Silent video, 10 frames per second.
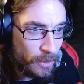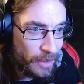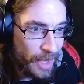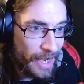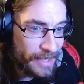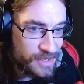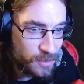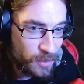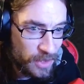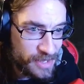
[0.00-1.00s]
That
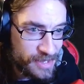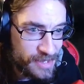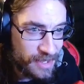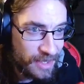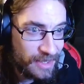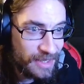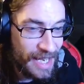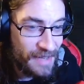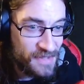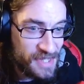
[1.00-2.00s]
was a
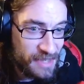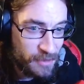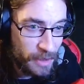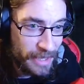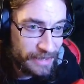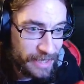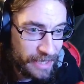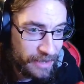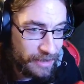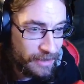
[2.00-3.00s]
lifesaver right
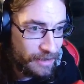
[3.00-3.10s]
there.